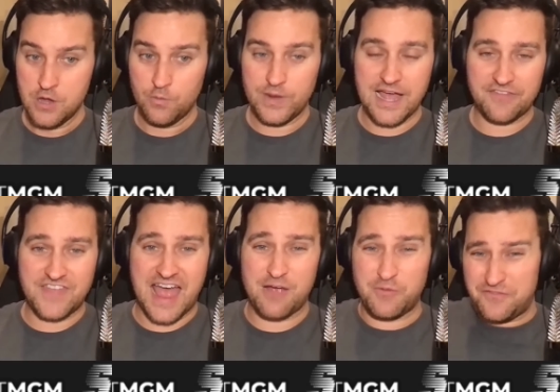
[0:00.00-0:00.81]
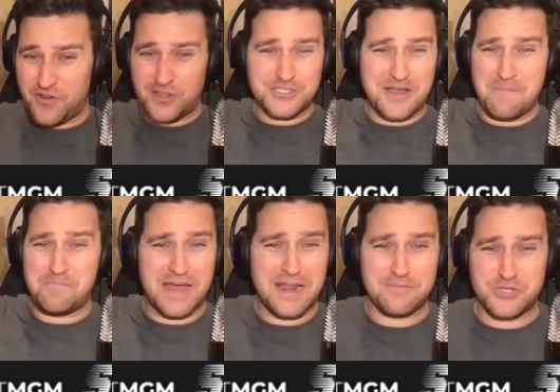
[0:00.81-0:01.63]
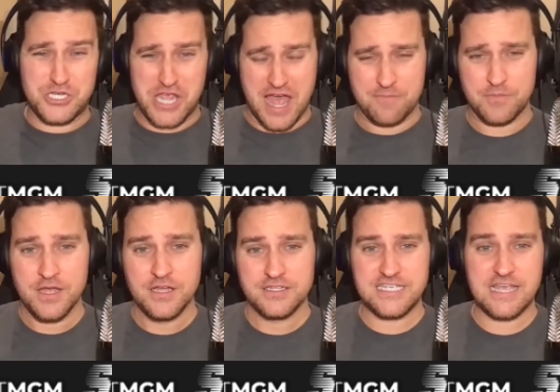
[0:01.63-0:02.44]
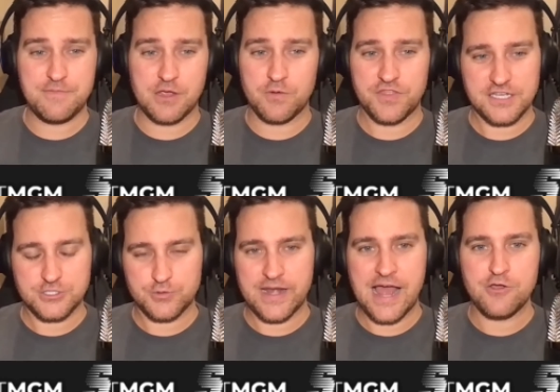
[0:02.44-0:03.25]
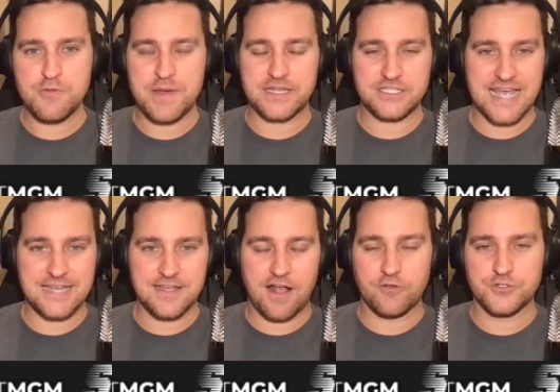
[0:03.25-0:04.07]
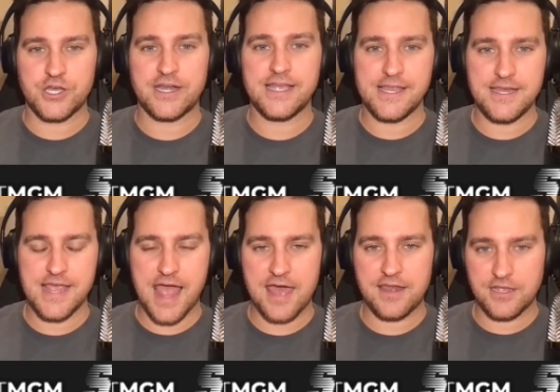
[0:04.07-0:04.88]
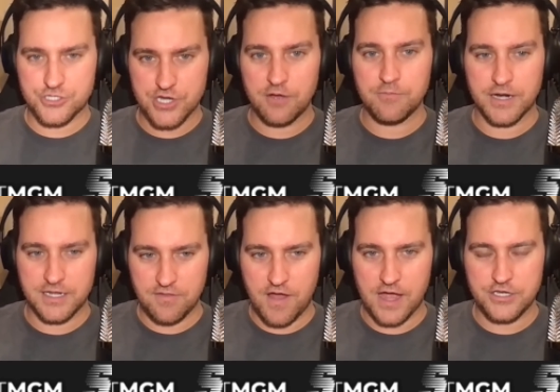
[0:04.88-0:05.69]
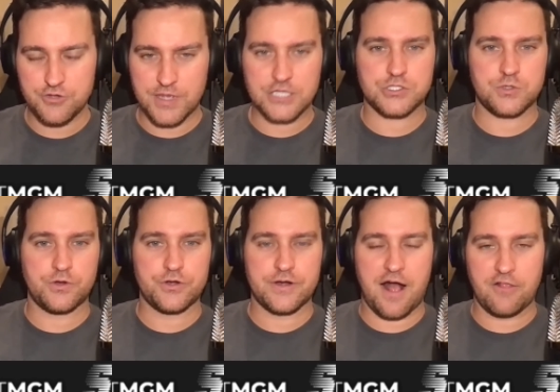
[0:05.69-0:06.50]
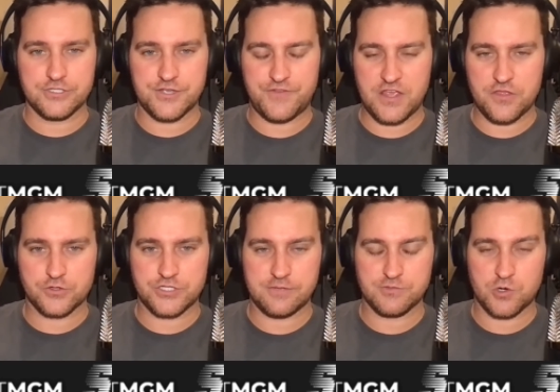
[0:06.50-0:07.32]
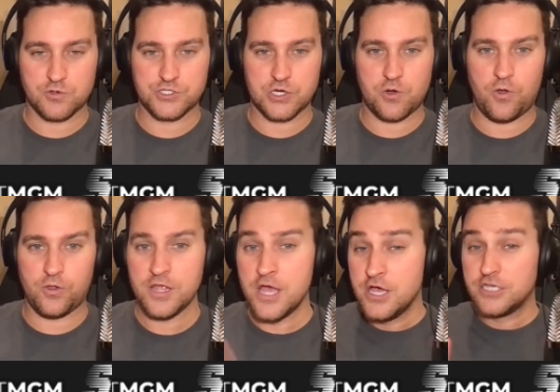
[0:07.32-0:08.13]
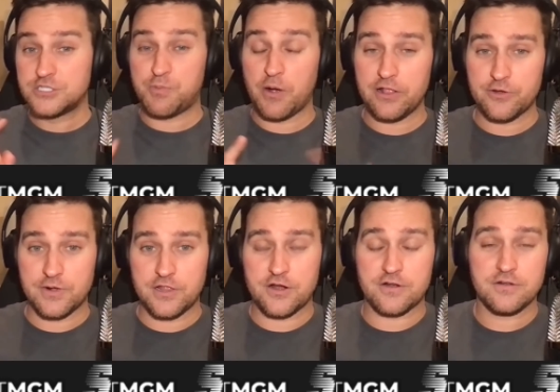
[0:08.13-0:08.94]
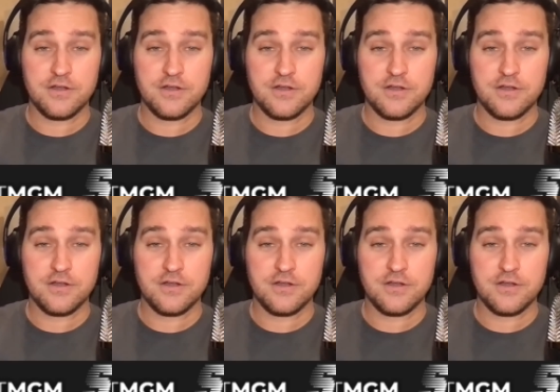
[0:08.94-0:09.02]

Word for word: we got that. We've also got BetMGM teaming with us right now. You bet $10 on any NHL money line. You get $200 if either team scores a goal. Spoiler alert,